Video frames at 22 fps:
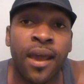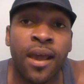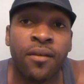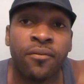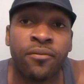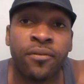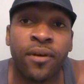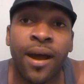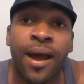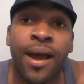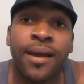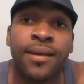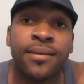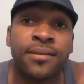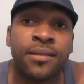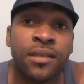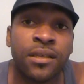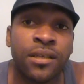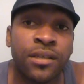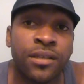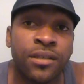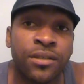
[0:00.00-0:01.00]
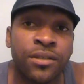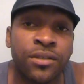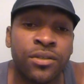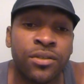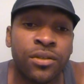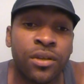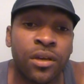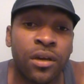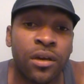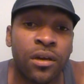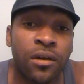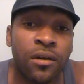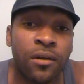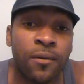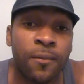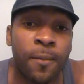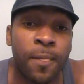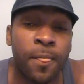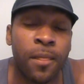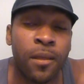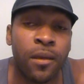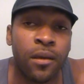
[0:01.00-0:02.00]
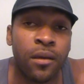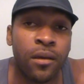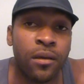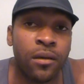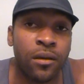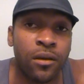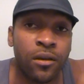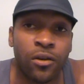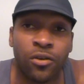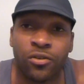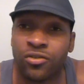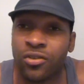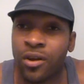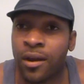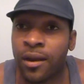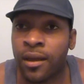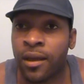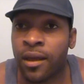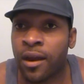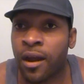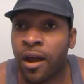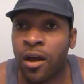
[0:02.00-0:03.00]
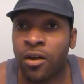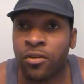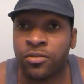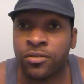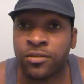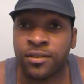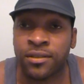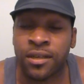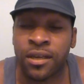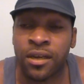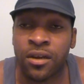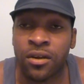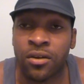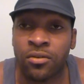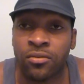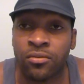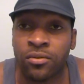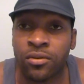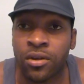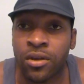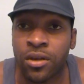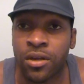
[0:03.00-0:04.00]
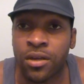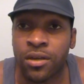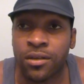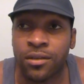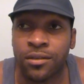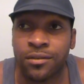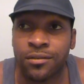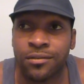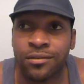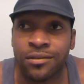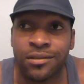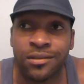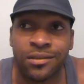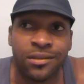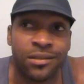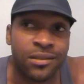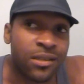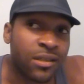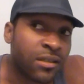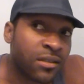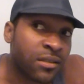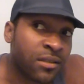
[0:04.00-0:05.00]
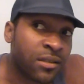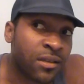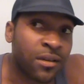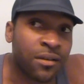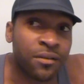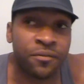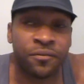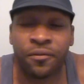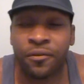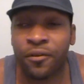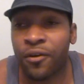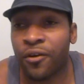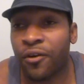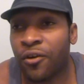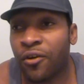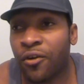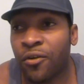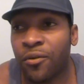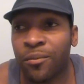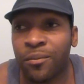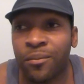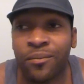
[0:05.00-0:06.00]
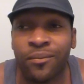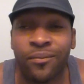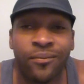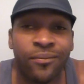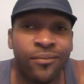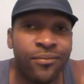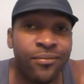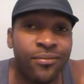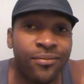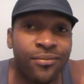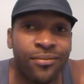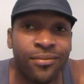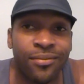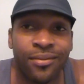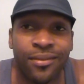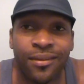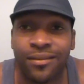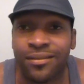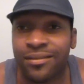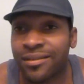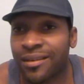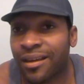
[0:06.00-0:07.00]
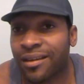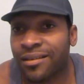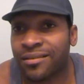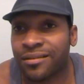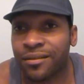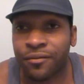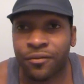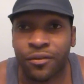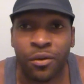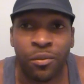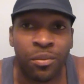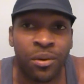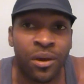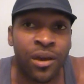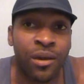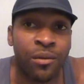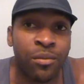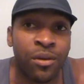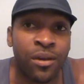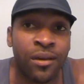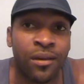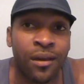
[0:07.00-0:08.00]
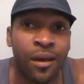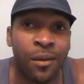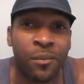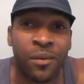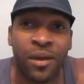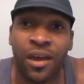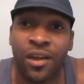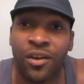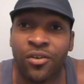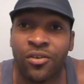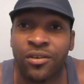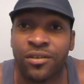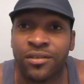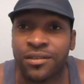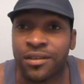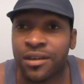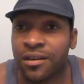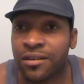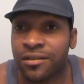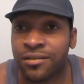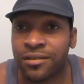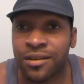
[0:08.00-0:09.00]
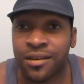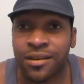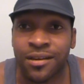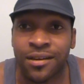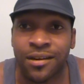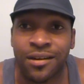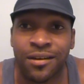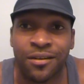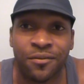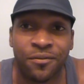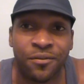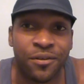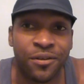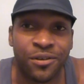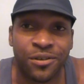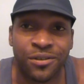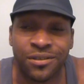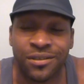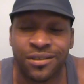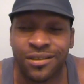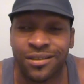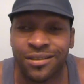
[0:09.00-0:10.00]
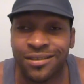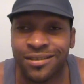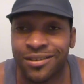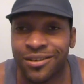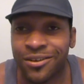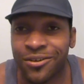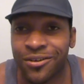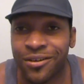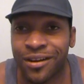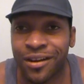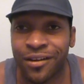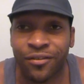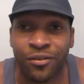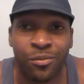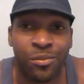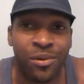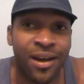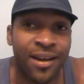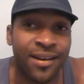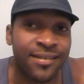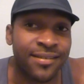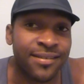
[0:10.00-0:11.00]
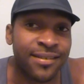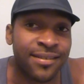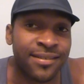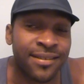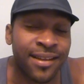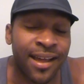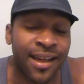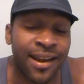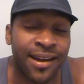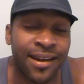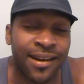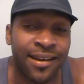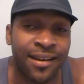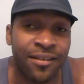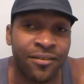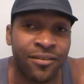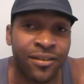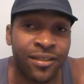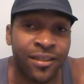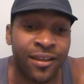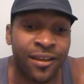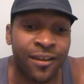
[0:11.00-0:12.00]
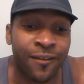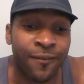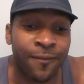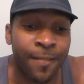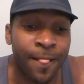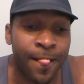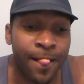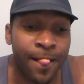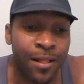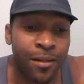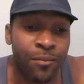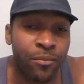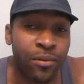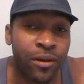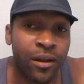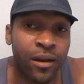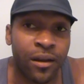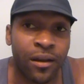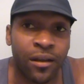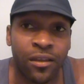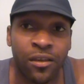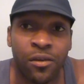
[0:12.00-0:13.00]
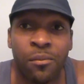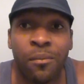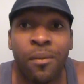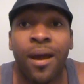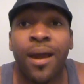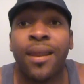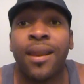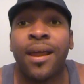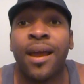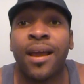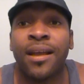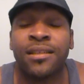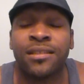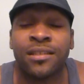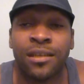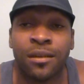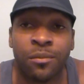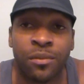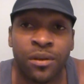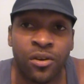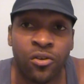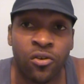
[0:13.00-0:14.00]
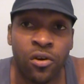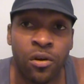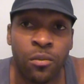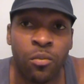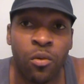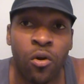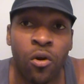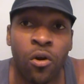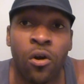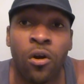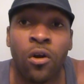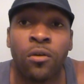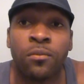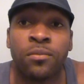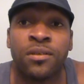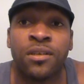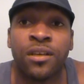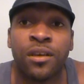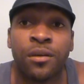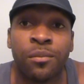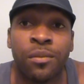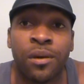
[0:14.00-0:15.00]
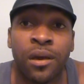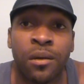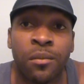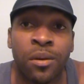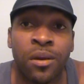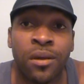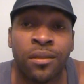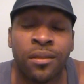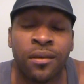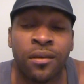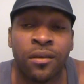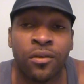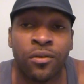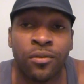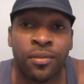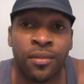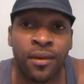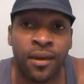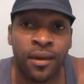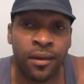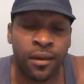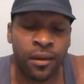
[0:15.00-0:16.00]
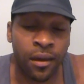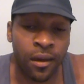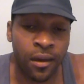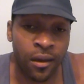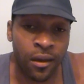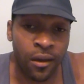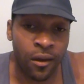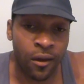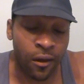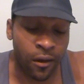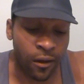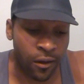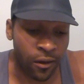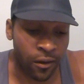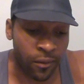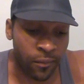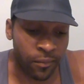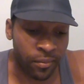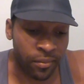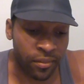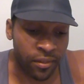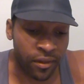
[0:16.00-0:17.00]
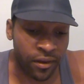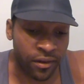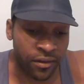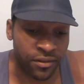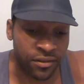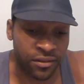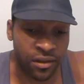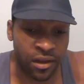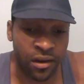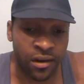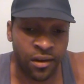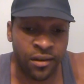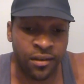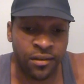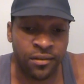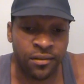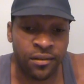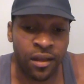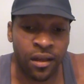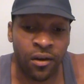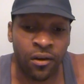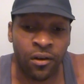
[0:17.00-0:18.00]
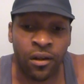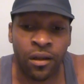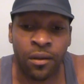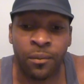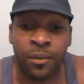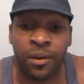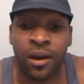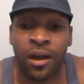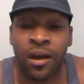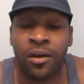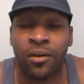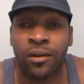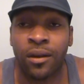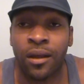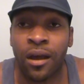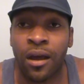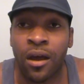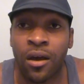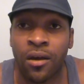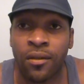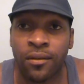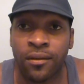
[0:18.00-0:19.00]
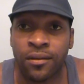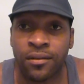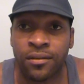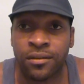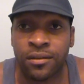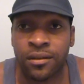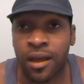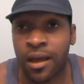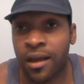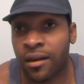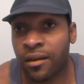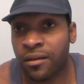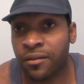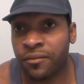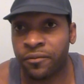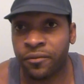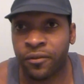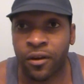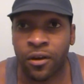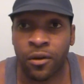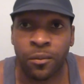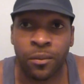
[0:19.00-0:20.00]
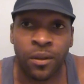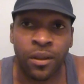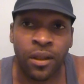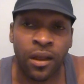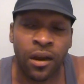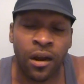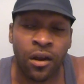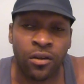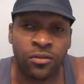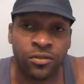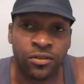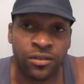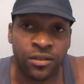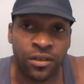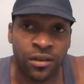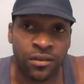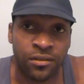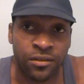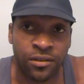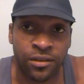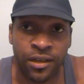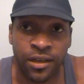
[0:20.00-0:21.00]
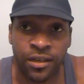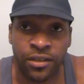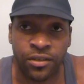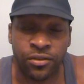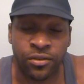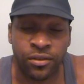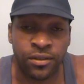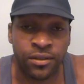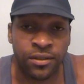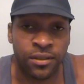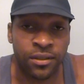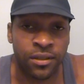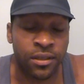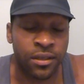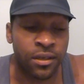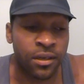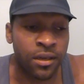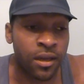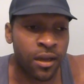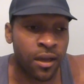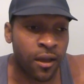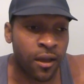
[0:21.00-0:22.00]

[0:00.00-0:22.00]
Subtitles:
advise against trying to get an ultrasound just to confirm the sex of your baby. I mean, I know it sounds good and it feels good to know, and everybody's excited and everything, but you might actually be doing more harm to your baby than you think. There are studies that are coming out now that's kind of confirming that ultrasounds are dangerous, and